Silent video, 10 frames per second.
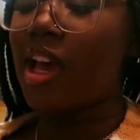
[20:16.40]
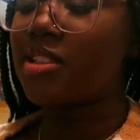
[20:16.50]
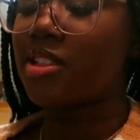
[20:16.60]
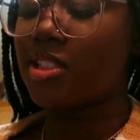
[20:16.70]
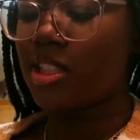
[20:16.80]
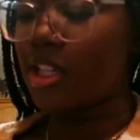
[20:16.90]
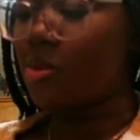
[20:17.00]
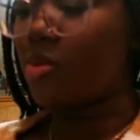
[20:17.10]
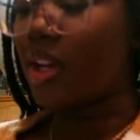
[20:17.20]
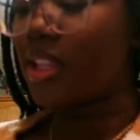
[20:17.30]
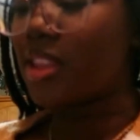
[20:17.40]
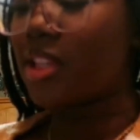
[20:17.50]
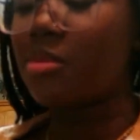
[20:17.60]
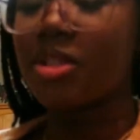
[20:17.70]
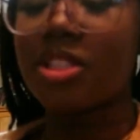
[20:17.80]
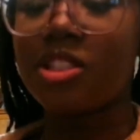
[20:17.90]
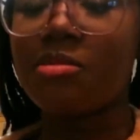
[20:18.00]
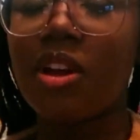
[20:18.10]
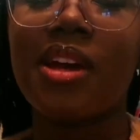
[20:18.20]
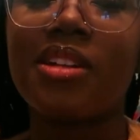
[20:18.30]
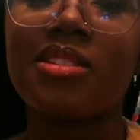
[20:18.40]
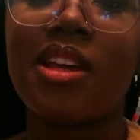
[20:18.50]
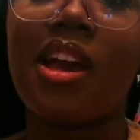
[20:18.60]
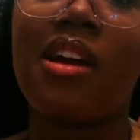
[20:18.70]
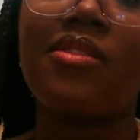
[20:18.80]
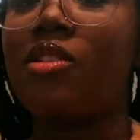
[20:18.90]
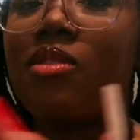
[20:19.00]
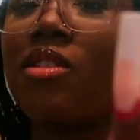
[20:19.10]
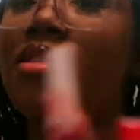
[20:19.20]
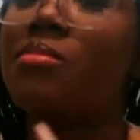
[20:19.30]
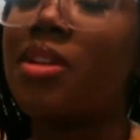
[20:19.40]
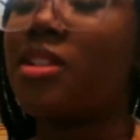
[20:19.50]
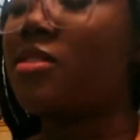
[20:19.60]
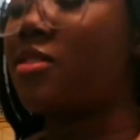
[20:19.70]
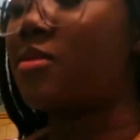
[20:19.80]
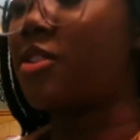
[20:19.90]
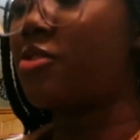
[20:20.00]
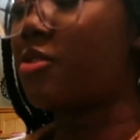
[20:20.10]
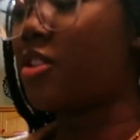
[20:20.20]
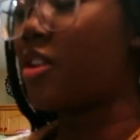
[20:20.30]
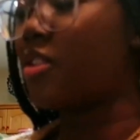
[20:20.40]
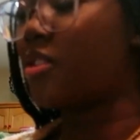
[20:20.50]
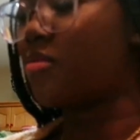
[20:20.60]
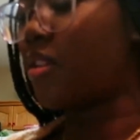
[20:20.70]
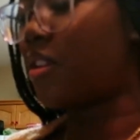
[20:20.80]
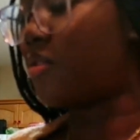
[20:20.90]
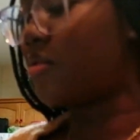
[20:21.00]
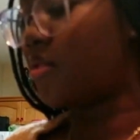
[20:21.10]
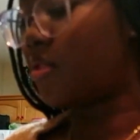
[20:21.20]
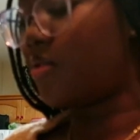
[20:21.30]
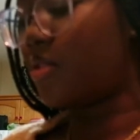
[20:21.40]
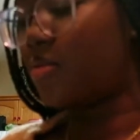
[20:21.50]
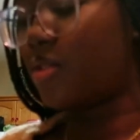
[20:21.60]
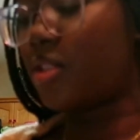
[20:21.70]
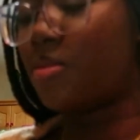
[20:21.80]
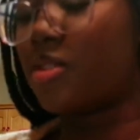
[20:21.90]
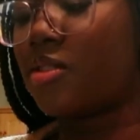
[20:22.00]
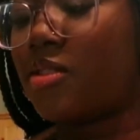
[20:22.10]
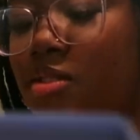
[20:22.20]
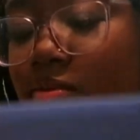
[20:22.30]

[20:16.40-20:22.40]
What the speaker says: has a sleep wake thing, but since my pad doesn't have home button or whatever you want to call it, I don't know if it'll really work.